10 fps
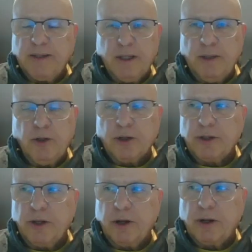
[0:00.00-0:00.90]
Look,
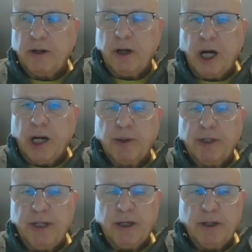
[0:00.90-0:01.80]
our
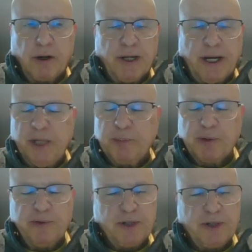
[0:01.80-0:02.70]
90
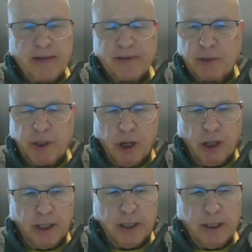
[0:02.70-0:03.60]
proof classic, we call it.